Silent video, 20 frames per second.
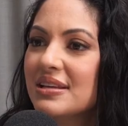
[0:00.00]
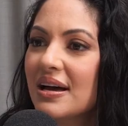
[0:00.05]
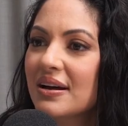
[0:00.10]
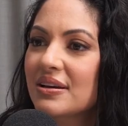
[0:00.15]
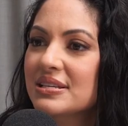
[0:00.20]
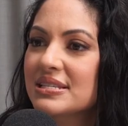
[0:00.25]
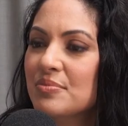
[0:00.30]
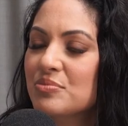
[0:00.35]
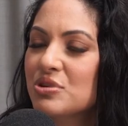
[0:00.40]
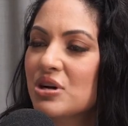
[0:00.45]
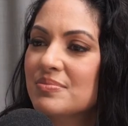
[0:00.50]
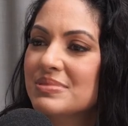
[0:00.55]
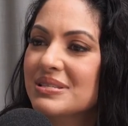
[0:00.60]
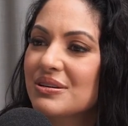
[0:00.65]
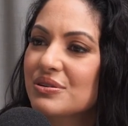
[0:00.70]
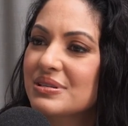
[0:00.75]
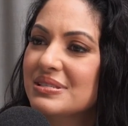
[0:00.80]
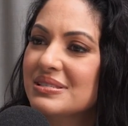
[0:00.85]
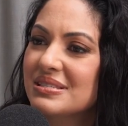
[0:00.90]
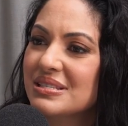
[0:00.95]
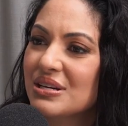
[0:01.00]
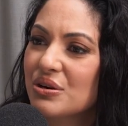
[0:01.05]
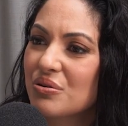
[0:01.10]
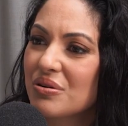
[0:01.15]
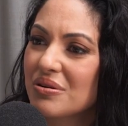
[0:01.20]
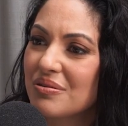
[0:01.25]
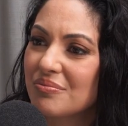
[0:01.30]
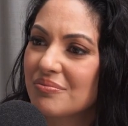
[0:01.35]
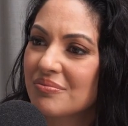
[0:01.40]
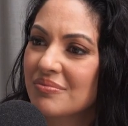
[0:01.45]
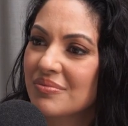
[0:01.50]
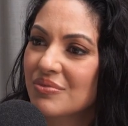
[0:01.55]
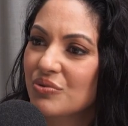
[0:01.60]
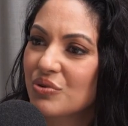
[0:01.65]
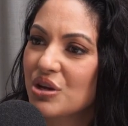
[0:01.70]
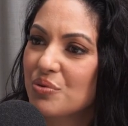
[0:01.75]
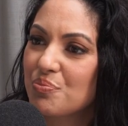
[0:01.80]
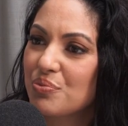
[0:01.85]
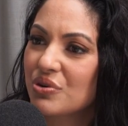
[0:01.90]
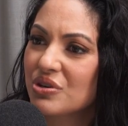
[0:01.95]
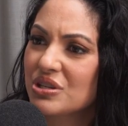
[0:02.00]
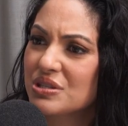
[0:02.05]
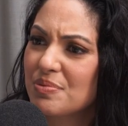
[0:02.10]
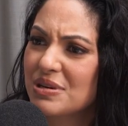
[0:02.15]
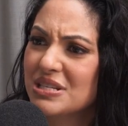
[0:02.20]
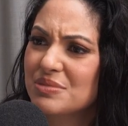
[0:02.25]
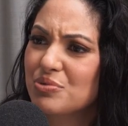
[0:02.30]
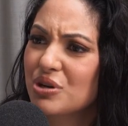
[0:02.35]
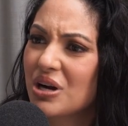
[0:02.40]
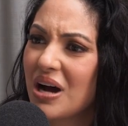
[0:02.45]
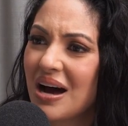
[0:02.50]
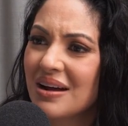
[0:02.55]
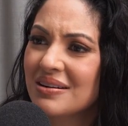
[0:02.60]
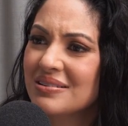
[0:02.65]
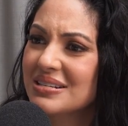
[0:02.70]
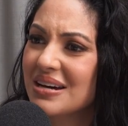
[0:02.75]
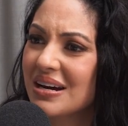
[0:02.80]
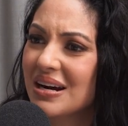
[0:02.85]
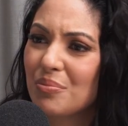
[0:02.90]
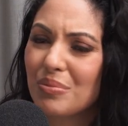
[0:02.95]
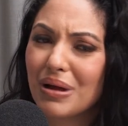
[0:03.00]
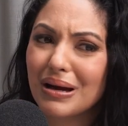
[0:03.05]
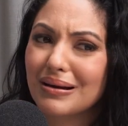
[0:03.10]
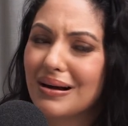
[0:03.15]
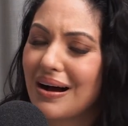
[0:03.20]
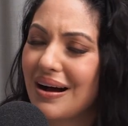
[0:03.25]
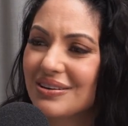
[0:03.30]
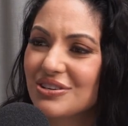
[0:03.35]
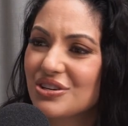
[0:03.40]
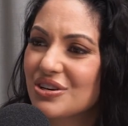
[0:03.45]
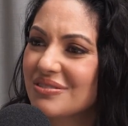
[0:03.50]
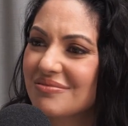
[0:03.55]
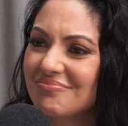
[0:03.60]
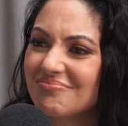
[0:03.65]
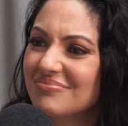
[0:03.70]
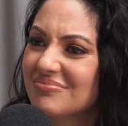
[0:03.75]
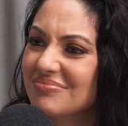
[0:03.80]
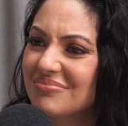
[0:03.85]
like sometimes they're a serum where you're supposed to put it under. And I'm like, I like it